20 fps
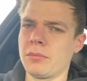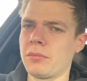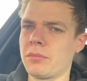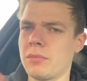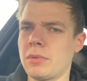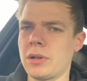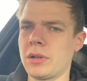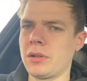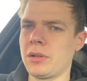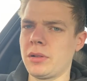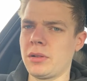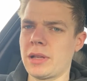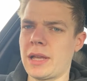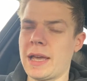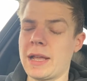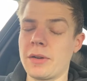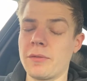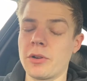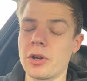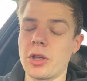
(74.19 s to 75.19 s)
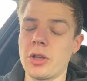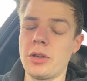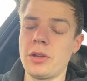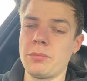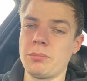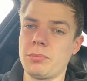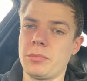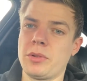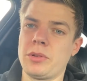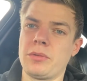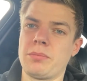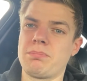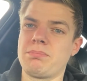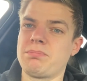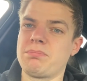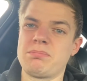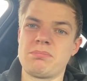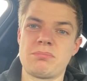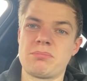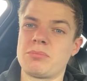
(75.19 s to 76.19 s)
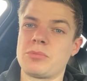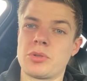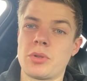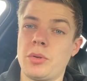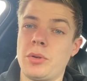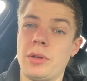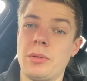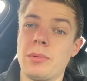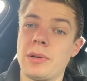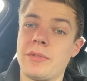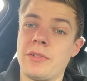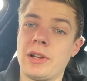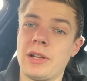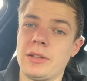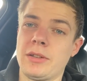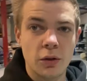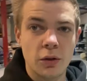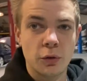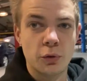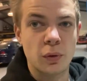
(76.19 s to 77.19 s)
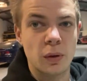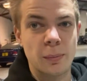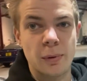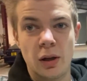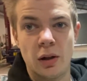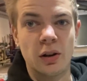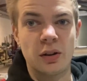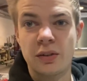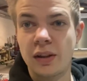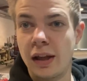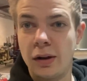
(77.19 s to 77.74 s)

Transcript: we'll head over now and we'll show you whenever I get So I'll be honest,